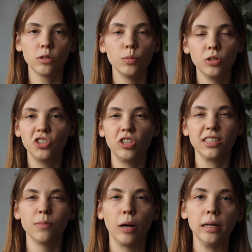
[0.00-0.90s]
be
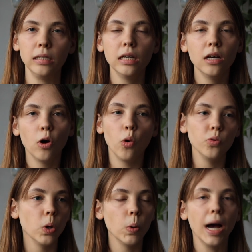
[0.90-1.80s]
stressed about, oh
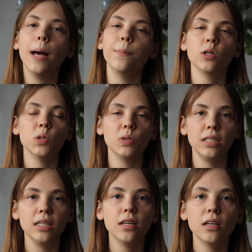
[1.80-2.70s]
no, I'm
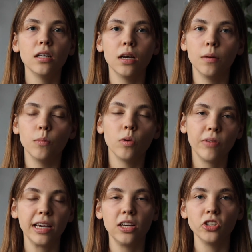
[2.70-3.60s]
going on
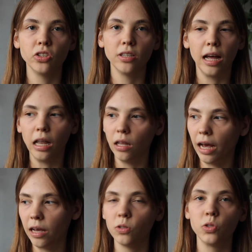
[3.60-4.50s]
vacation and
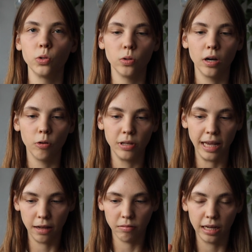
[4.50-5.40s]
I also only
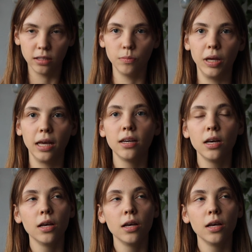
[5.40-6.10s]
have like the big